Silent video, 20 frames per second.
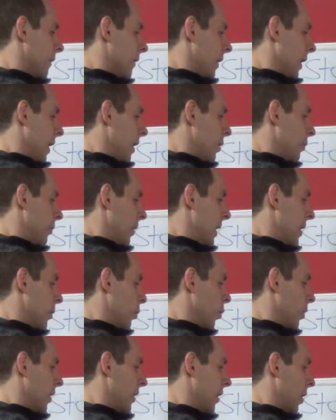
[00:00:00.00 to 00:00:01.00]
Okay, great
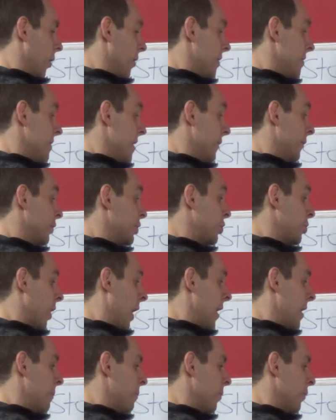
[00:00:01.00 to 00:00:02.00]
workout. I've never
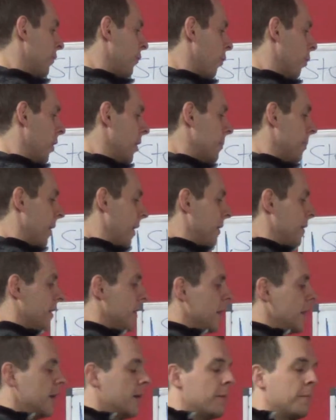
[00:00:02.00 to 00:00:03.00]
tried it before,
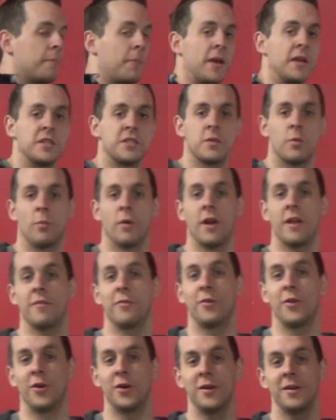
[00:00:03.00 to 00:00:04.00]
but based on what I've
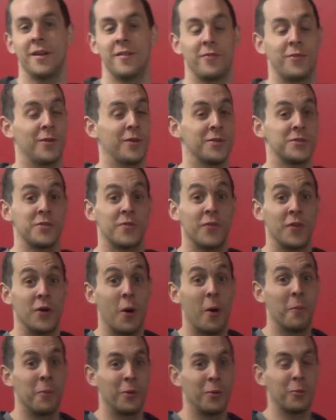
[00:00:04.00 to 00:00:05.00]
heard it's a
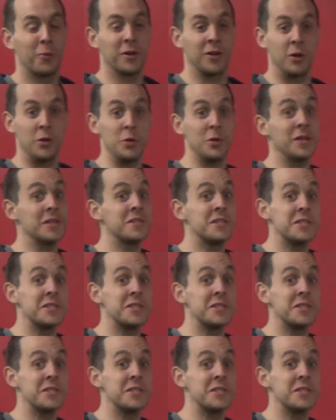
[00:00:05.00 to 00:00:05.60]
phenomenal workout. You can